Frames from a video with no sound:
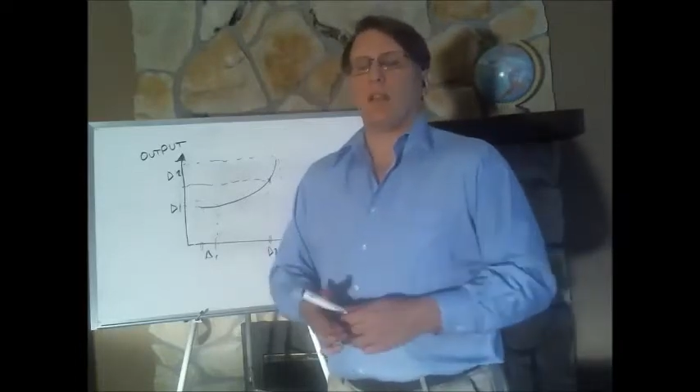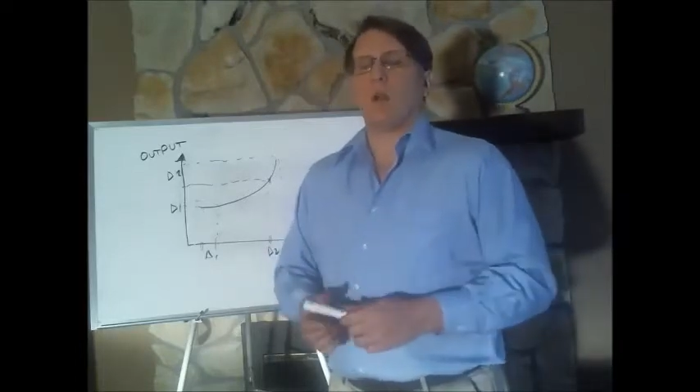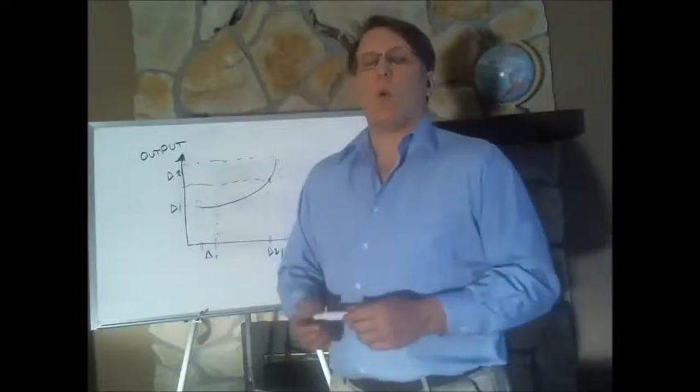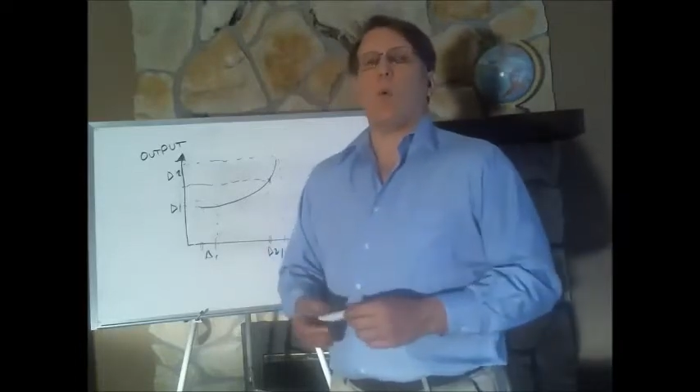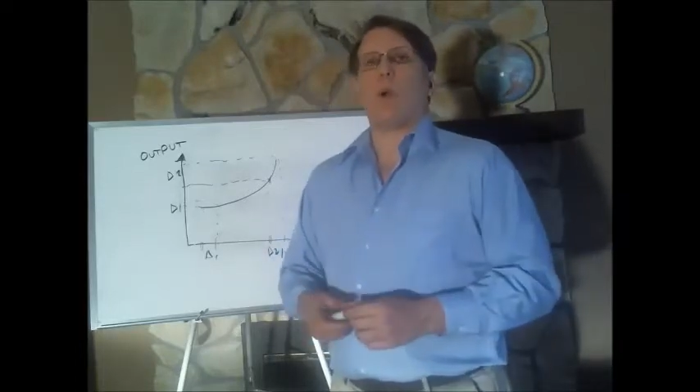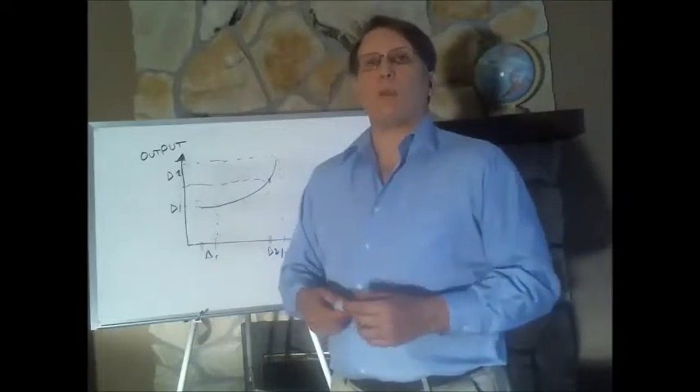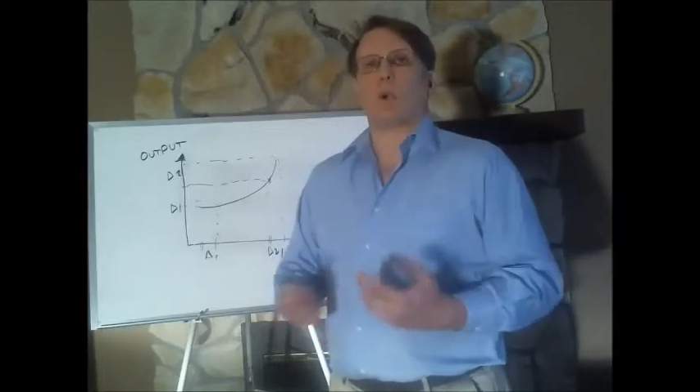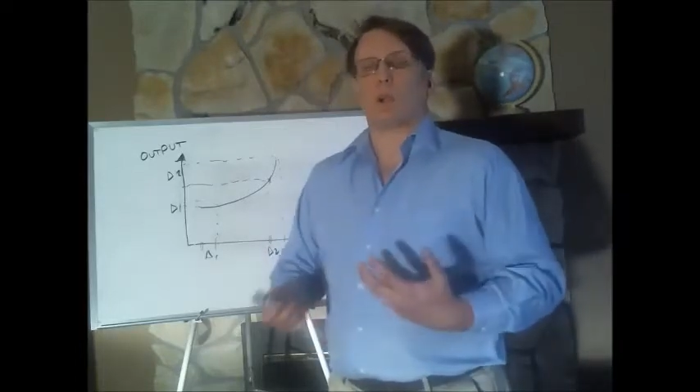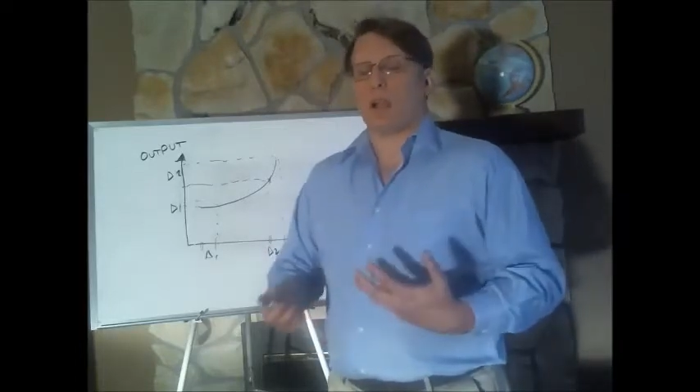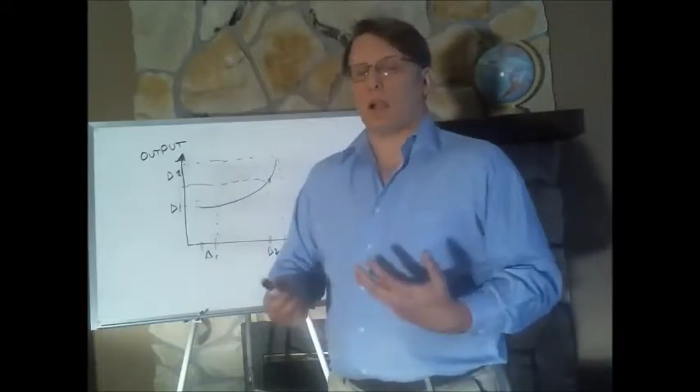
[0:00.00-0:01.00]
way
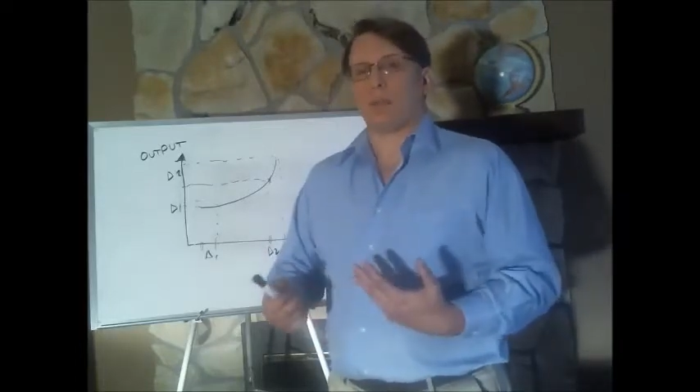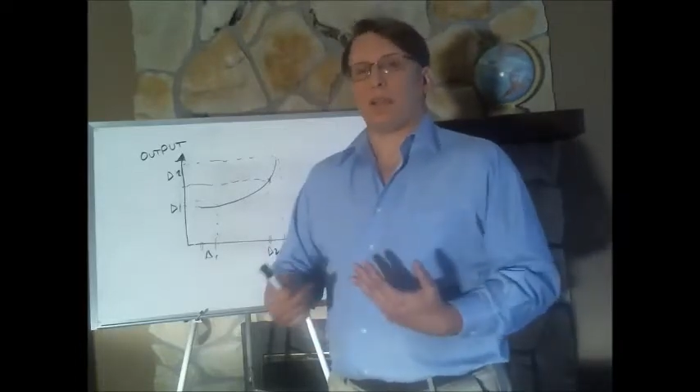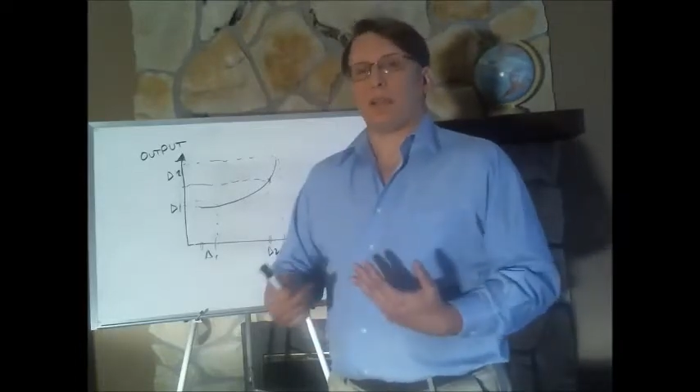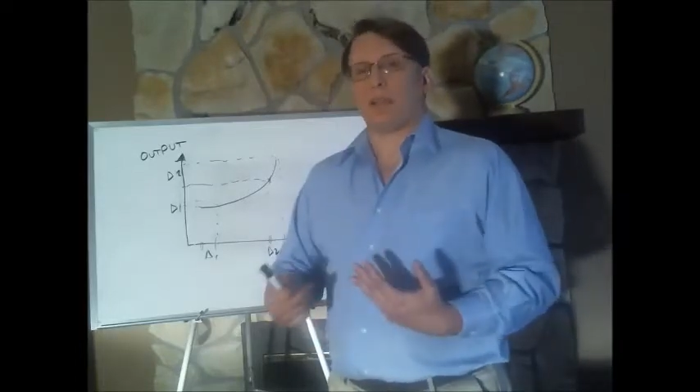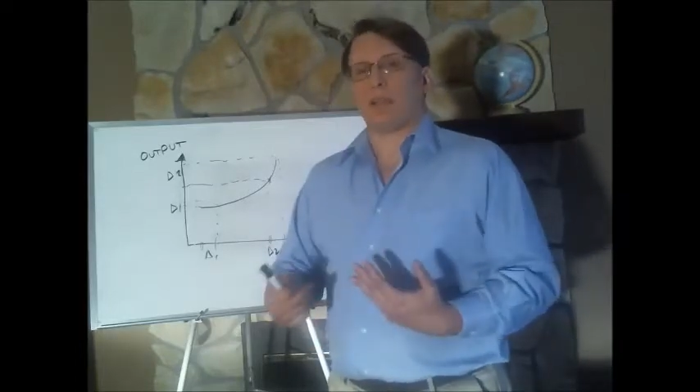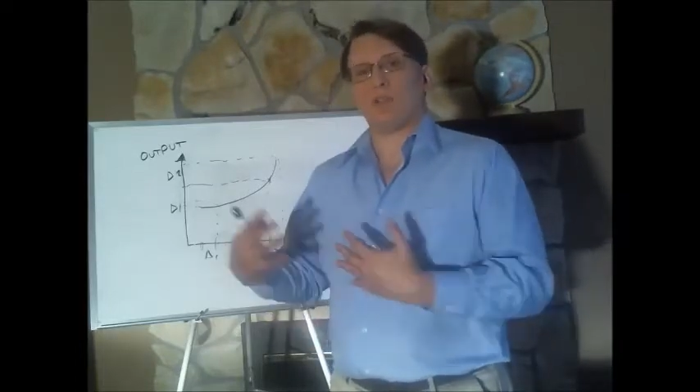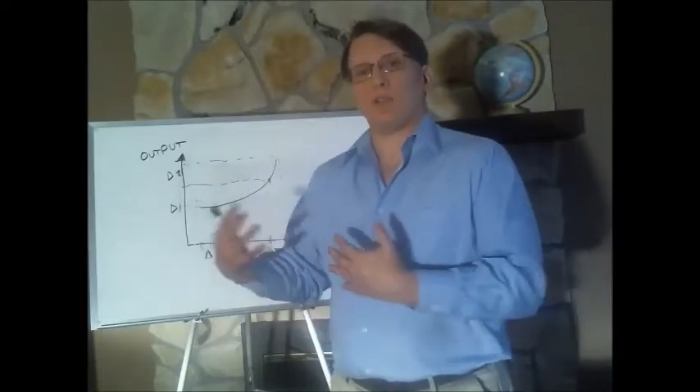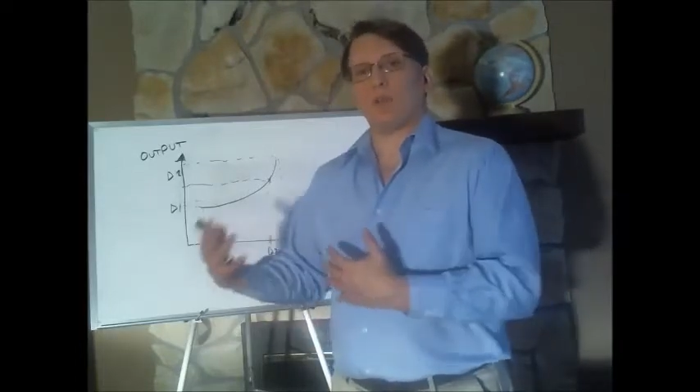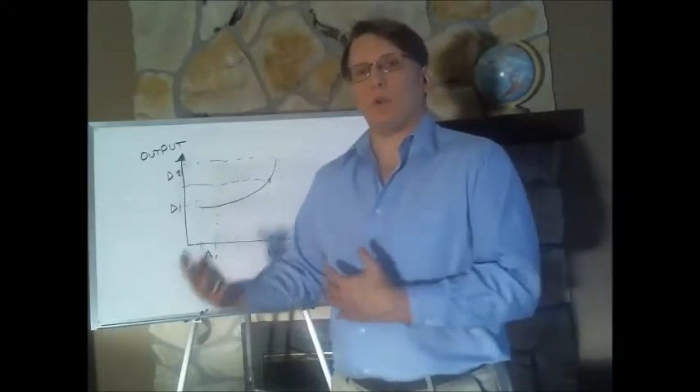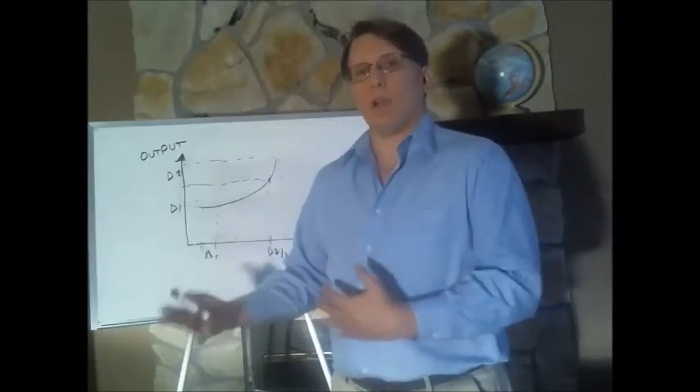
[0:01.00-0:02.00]
more complicated
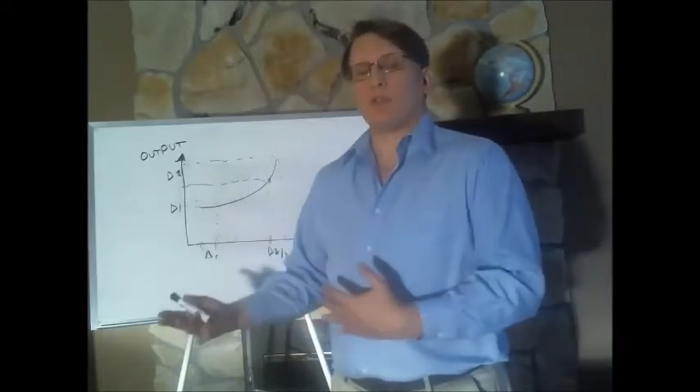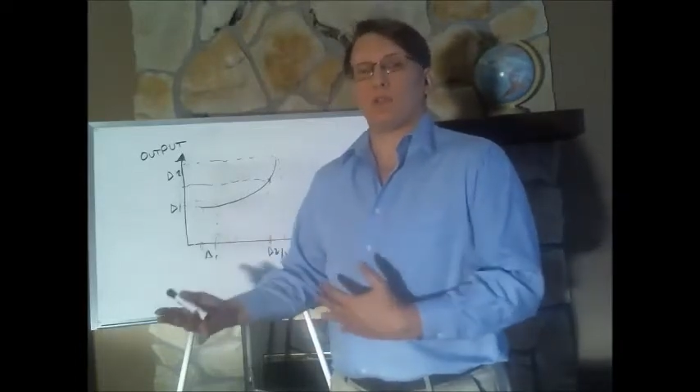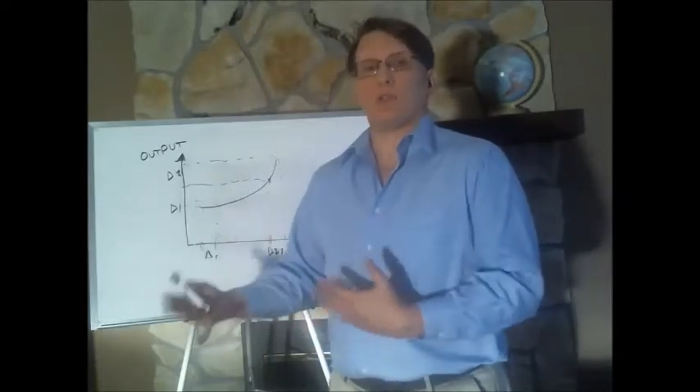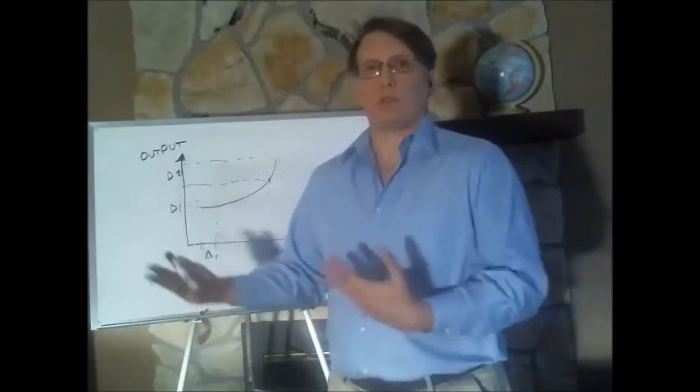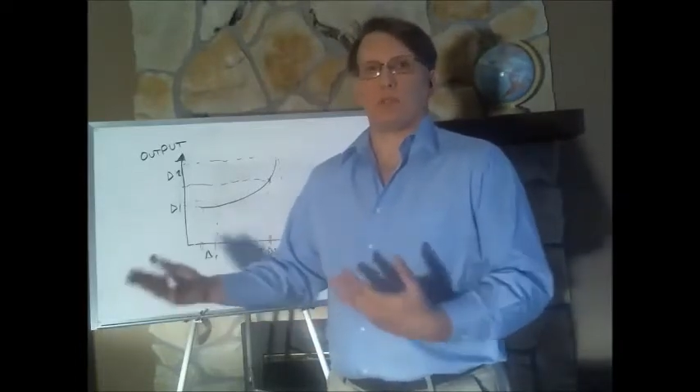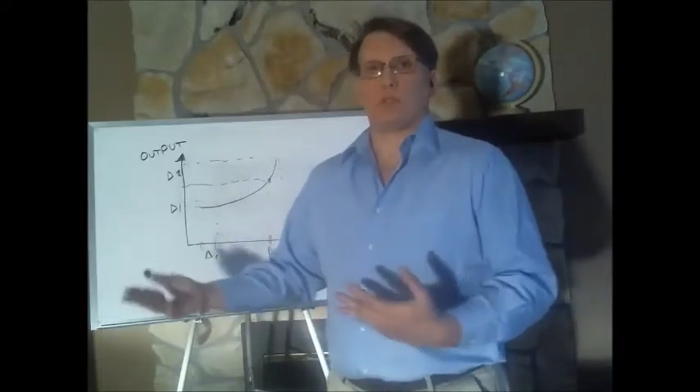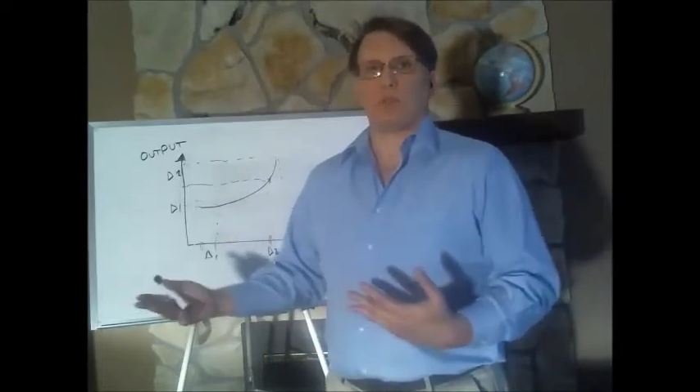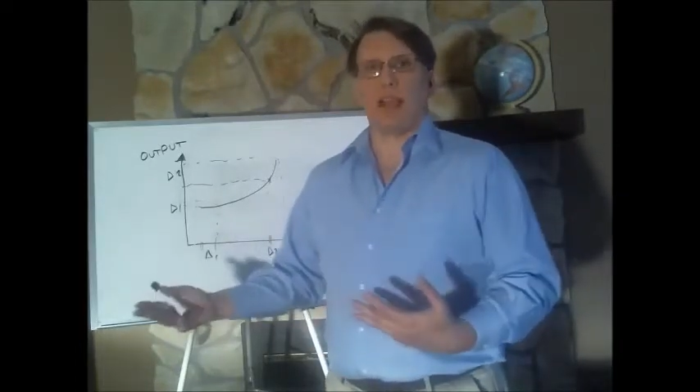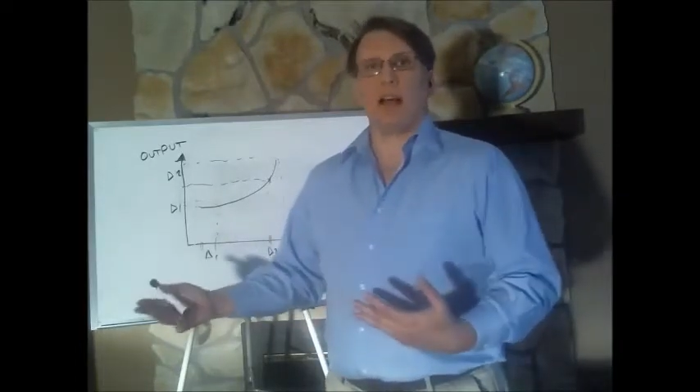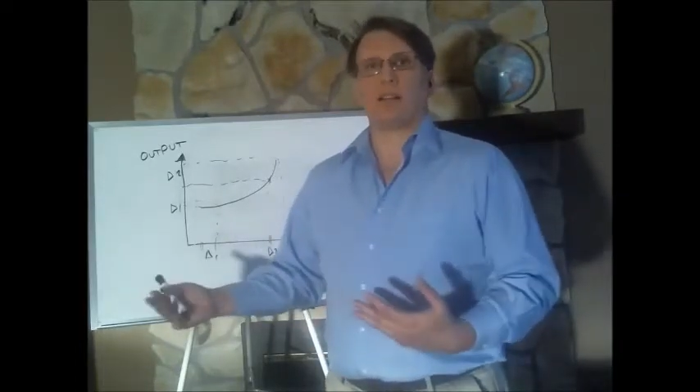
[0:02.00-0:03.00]
situations, which is
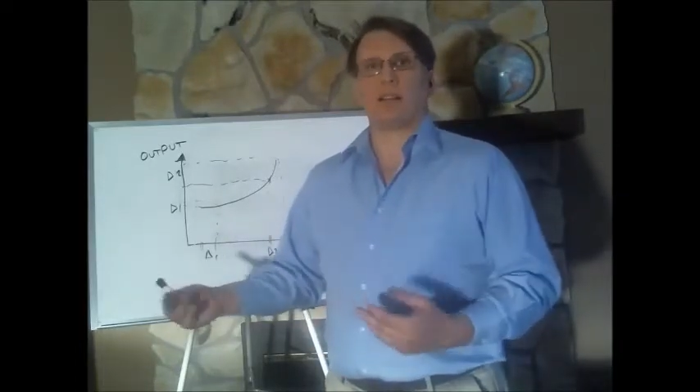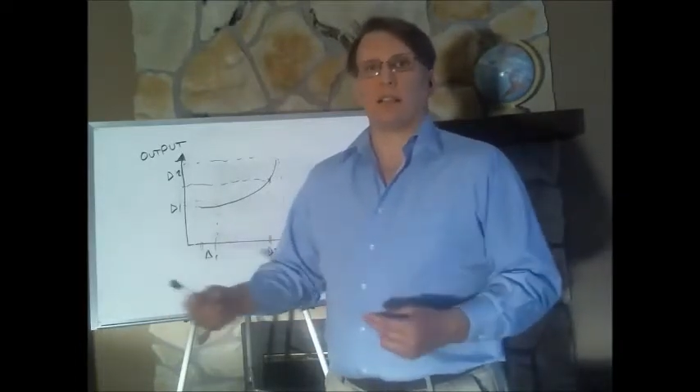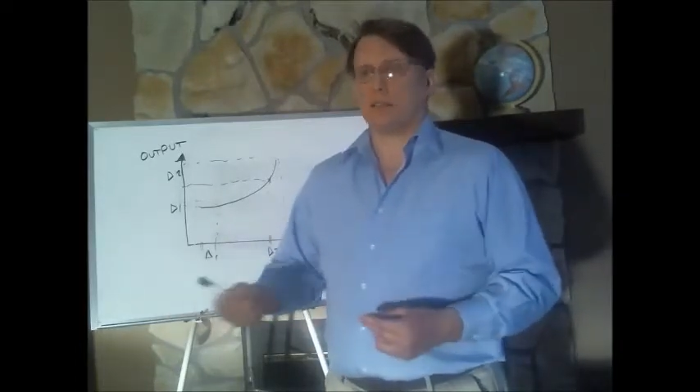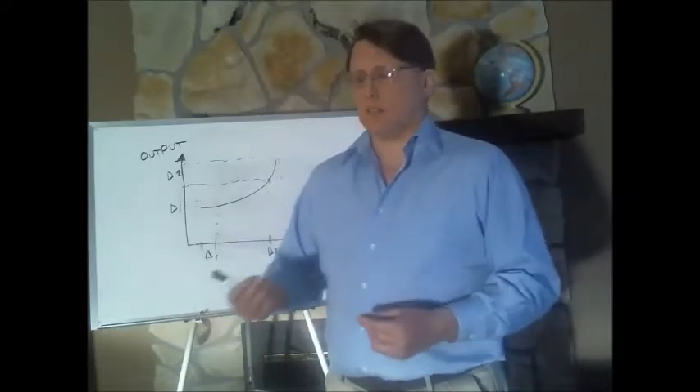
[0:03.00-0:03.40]
reality,